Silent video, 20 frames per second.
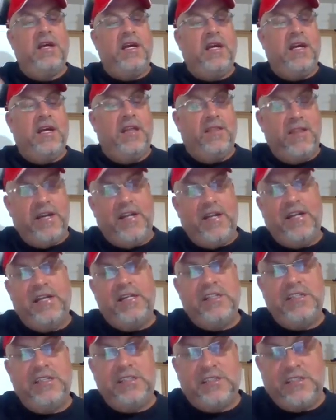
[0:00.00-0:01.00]
And that
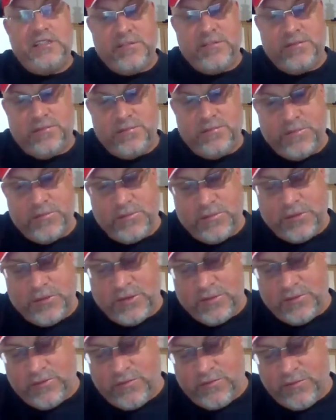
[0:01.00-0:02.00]
is
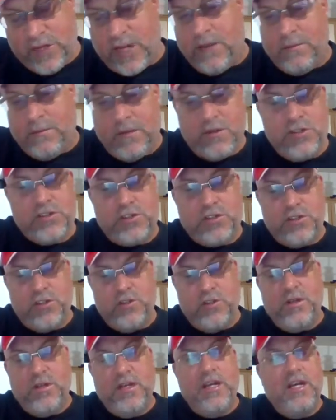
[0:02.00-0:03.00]
very much
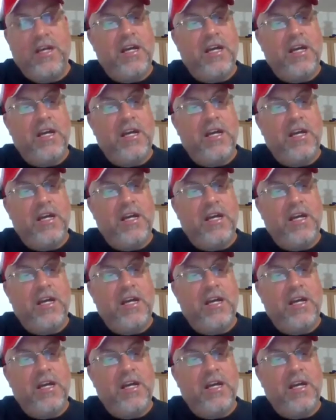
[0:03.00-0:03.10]
true.